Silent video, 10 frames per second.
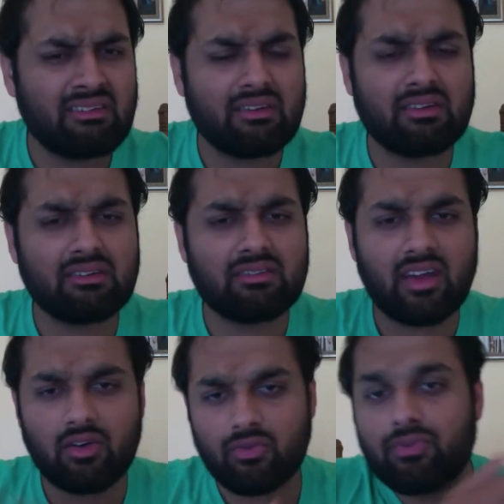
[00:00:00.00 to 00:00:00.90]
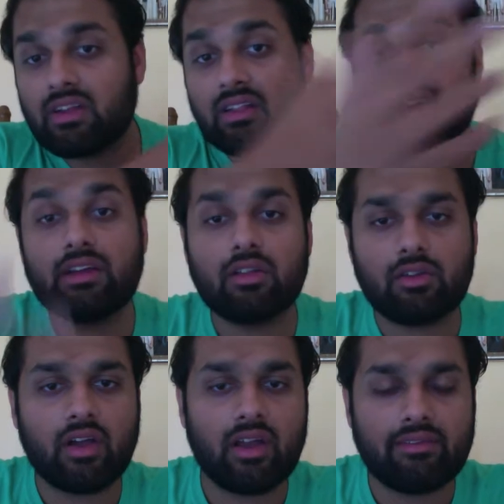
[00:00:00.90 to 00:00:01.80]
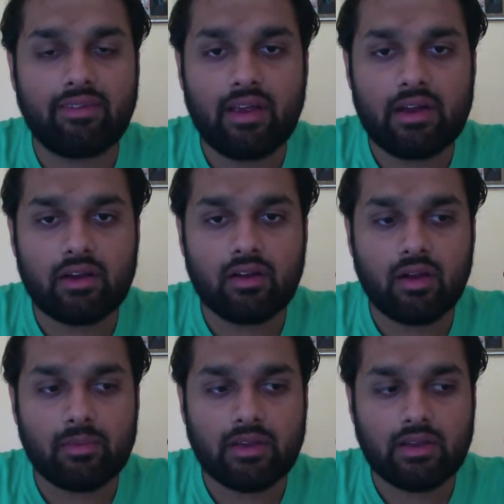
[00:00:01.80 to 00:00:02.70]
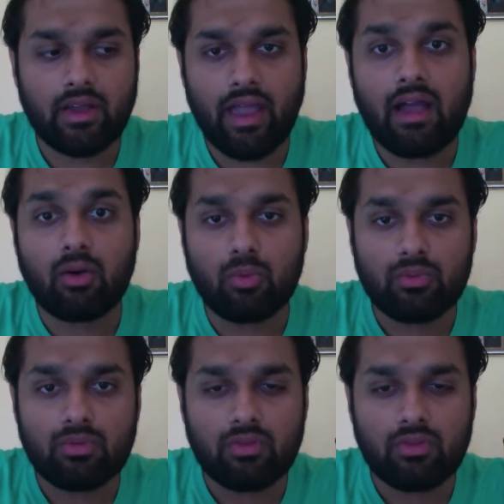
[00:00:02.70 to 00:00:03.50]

I don't feel any other kind of air coming out.